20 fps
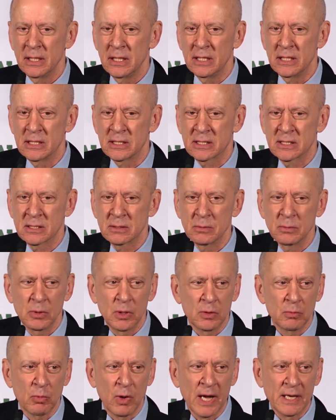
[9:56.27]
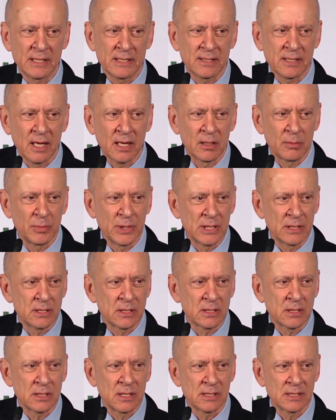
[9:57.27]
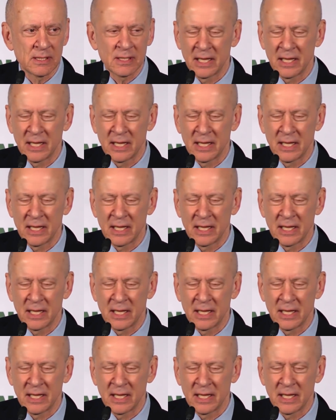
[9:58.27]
is write settlements